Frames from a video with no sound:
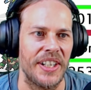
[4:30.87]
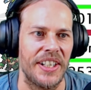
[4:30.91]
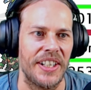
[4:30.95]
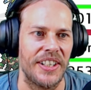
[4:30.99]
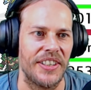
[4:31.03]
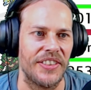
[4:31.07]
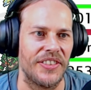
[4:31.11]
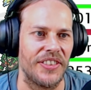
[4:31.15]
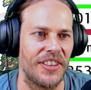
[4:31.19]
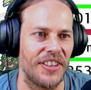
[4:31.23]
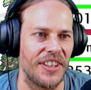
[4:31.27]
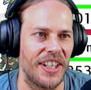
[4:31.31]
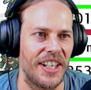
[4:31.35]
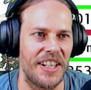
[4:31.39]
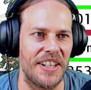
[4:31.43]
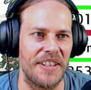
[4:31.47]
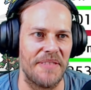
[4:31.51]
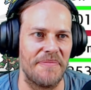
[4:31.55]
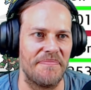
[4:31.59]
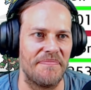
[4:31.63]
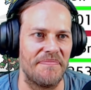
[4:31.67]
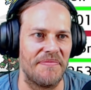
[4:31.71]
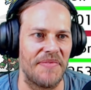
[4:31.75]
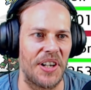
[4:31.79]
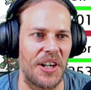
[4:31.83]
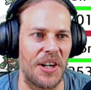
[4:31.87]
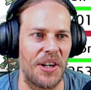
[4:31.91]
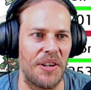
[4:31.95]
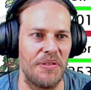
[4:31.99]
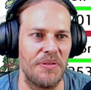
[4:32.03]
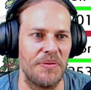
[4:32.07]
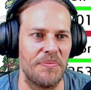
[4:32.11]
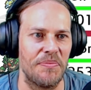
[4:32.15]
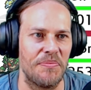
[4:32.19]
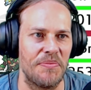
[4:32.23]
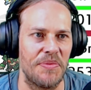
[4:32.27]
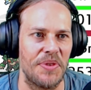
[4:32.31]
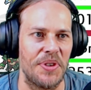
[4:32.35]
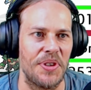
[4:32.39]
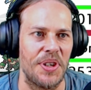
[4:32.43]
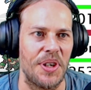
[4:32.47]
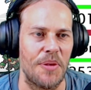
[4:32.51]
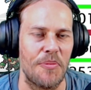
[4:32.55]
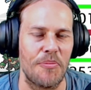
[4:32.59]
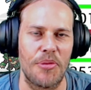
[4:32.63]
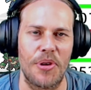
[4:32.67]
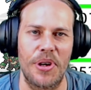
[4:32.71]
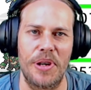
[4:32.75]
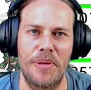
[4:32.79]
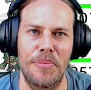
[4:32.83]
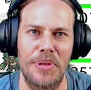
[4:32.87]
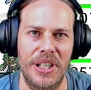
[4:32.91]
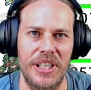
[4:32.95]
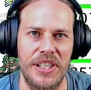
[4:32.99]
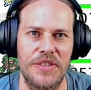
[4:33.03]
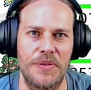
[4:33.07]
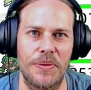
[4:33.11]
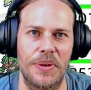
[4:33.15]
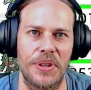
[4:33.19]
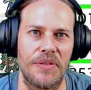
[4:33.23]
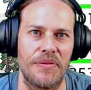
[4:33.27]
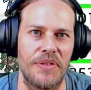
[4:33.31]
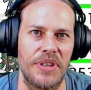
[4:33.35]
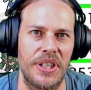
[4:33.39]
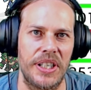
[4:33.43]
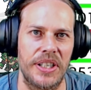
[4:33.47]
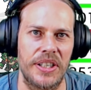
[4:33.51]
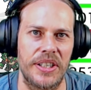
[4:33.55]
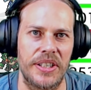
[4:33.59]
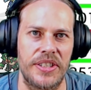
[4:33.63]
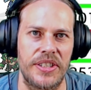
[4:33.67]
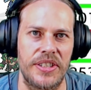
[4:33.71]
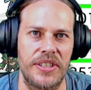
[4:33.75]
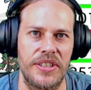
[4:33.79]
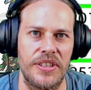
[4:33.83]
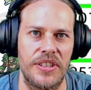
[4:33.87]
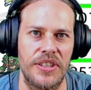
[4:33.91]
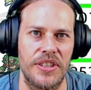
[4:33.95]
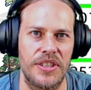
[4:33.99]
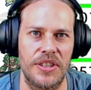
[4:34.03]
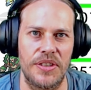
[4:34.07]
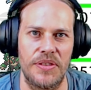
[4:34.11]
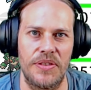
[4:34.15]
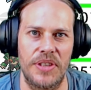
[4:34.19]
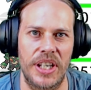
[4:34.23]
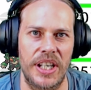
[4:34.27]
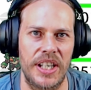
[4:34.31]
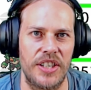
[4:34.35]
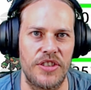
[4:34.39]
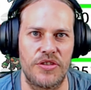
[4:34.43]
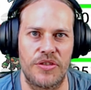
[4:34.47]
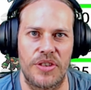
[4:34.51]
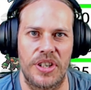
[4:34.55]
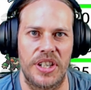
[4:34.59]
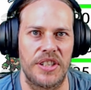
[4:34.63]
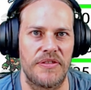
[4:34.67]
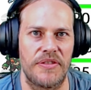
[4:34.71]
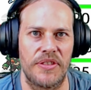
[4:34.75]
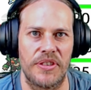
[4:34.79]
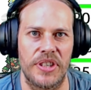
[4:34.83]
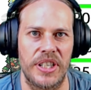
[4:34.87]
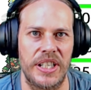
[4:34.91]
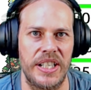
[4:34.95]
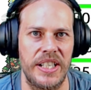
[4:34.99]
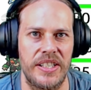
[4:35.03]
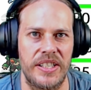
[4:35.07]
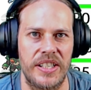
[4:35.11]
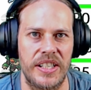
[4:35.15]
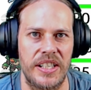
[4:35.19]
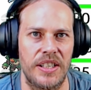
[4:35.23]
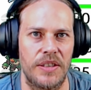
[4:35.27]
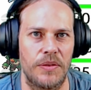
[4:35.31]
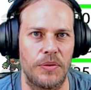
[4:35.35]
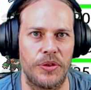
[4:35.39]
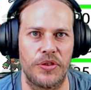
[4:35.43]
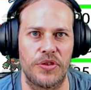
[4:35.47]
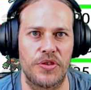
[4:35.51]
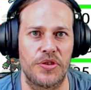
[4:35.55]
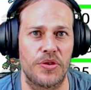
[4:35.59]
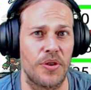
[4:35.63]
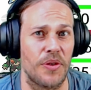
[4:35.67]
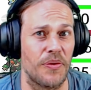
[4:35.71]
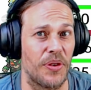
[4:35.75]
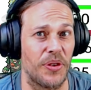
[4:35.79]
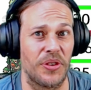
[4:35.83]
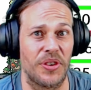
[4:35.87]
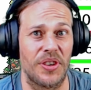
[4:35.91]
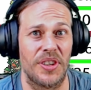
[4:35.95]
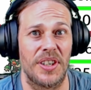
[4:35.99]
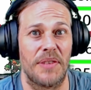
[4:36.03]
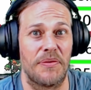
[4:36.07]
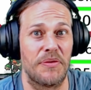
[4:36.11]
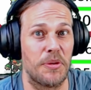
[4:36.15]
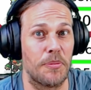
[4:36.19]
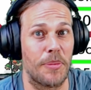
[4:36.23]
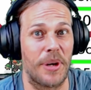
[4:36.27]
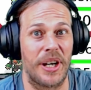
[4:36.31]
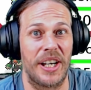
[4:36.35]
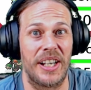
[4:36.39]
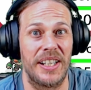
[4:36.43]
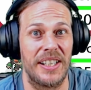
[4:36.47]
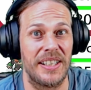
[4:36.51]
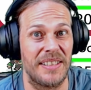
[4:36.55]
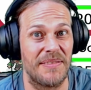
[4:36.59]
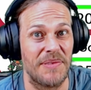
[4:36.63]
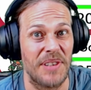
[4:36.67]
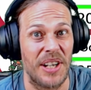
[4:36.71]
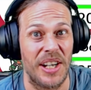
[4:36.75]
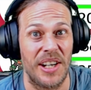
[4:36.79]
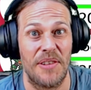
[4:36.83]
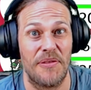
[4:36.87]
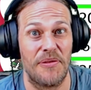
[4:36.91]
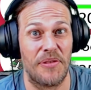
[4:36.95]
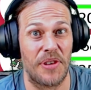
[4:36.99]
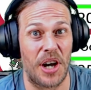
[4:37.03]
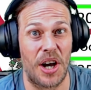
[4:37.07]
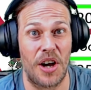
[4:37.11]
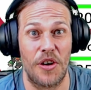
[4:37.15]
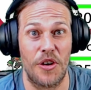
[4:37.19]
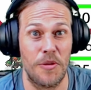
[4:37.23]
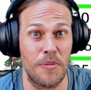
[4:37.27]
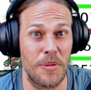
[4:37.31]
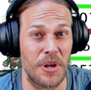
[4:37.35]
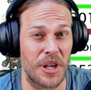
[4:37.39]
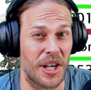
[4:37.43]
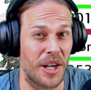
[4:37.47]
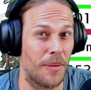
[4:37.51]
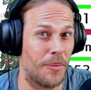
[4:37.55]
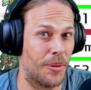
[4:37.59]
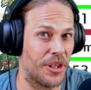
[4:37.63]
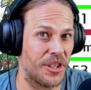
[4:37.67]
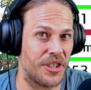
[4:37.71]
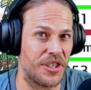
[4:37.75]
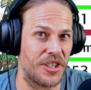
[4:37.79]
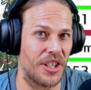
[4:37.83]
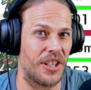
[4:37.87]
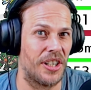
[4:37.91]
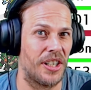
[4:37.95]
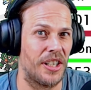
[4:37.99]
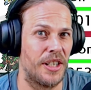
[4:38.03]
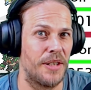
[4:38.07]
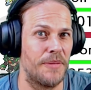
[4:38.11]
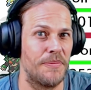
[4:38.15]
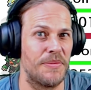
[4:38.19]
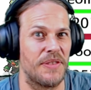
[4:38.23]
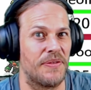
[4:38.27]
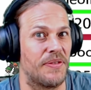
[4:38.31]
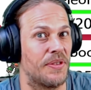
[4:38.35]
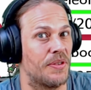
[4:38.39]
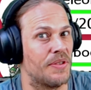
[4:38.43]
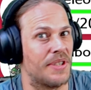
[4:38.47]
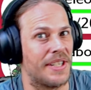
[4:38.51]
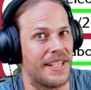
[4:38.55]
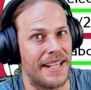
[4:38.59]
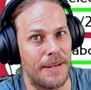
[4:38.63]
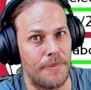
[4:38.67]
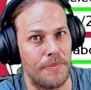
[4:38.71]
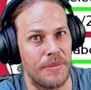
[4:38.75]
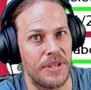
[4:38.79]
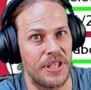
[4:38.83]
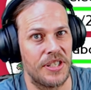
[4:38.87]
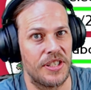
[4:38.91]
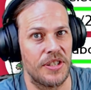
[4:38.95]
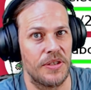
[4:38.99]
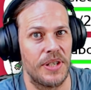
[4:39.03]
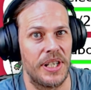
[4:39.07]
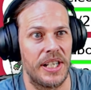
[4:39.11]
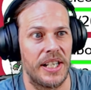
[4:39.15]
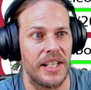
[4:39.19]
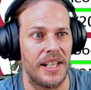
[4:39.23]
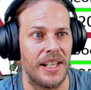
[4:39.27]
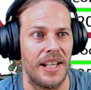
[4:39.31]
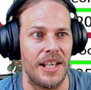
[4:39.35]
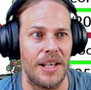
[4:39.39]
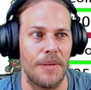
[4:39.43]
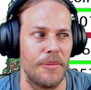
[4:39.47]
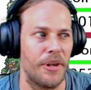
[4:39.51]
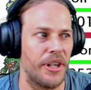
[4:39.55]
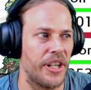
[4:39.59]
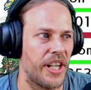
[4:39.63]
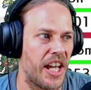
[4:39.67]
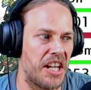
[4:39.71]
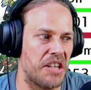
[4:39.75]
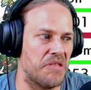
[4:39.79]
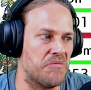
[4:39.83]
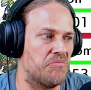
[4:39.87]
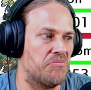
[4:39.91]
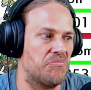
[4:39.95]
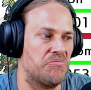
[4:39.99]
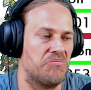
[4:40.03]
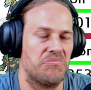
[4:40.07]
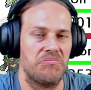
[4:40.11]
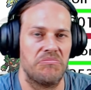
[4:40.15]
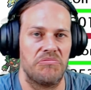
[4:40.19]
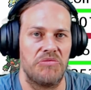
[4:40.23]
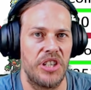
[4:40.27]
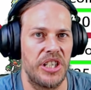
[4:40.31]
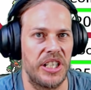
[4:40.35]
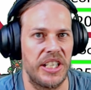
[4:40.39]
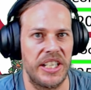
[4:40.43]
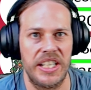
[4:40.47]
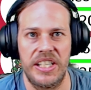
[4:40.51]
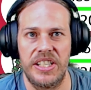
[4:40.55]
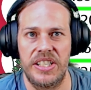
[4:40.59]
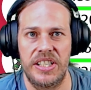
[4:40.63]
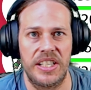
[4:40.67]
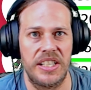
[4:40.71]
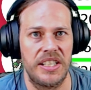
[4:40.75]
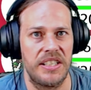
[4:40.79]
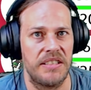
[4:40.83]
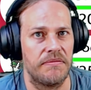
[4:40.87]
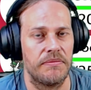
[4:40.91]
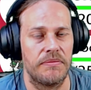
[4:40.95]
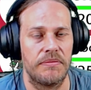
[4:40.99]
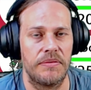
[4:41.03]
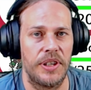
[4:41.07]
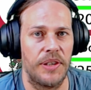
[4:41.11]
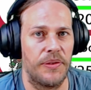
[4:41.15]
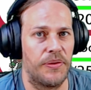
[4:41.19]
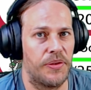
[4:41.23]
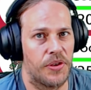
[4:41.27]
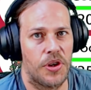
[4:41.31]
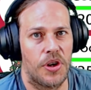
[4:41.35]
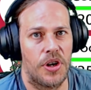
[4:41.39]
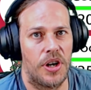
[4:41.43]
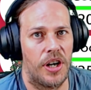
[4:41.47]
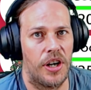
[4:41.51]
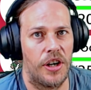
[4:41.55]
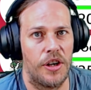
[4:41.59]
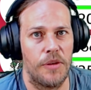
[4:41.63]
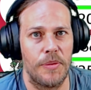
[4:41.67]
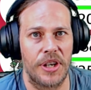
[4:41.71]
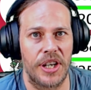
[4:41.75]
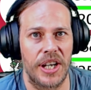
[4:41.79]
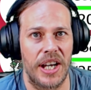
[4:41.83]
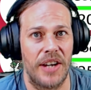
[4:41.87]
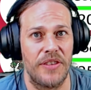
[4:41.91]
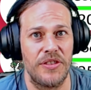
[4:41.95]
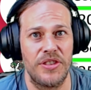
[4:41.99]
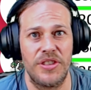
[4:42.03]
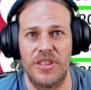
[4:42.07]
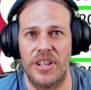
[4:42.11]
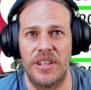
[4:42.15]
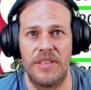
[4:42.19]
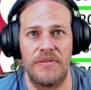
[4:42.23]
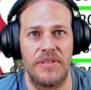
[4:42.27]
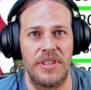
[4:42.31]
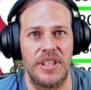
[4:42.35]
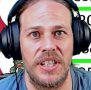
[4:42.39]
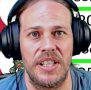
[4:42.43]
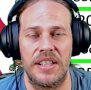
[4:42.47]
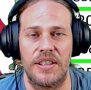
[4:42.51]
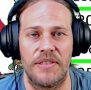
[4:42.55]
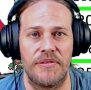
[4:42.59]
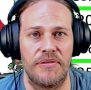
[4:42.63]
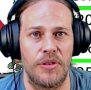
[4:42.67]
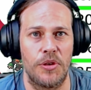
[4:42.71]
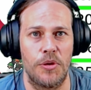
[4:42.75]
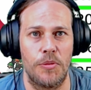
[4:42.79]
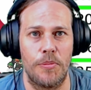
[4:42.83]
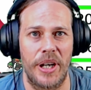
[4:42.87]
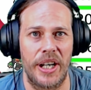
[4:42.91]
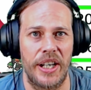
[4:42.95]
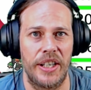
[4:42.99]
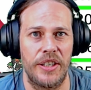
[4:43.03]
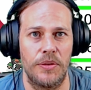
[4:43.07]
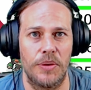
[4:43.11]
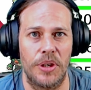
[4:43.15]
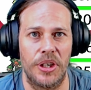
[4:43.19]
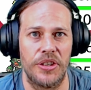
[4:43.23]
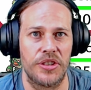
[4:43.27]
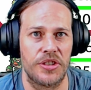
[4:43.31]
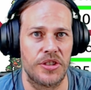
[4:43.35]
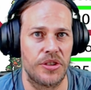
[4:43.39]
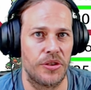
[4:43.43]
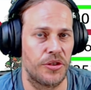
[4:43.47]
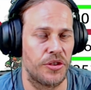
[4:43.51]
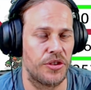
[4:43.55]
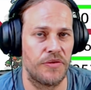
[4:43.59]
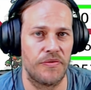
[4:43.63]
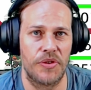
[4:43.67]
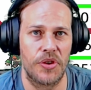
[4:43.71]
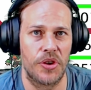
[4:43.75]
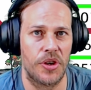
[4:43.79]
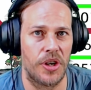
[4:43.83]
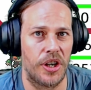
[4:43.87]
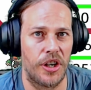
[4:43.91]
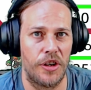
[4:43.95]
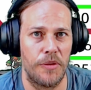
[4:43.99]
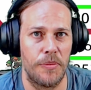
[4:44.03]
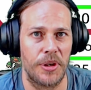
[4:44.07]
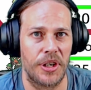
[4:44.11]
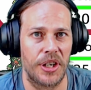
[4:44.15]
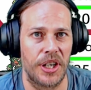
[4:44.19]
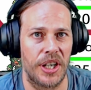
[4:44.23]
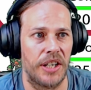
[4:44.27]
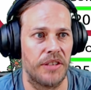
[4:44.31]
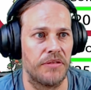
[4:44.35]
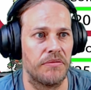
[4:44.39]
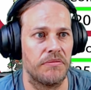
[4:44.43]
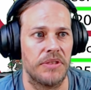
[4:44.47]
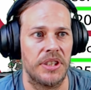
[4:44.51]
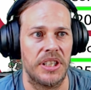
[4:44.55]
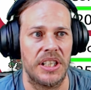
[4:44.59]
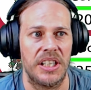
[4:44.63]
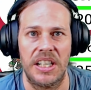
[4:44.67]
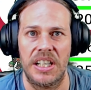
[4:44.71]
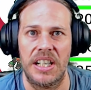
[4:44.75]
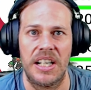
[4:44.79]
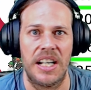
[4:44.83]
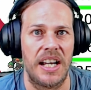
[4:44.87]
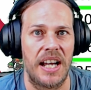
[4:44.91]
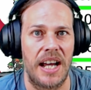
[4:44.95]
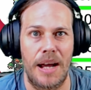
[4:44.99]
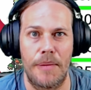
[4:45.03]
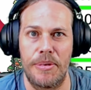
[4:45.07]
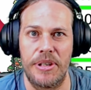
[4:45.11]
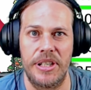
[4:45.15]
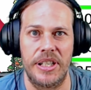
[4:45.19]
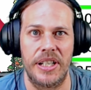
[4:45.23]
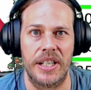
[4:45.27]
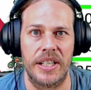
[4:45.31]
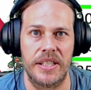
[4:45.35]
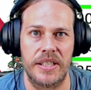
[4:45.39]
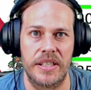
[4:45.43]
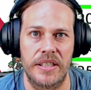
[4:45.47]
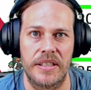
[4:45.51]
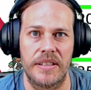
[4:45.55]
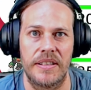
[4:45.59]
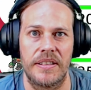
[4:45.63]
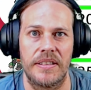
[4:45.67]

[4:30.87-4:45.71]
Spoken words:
So yeah, I'm pretty pleased when I realised you could do that and transfer it easy. I wasn't sure if I was going to have to pay for Home a couple of times, if it would let me do it. But yeah, really easy. If you've got a Home account, you don't even need the full paid one. As long as you've got a Home account, happy days.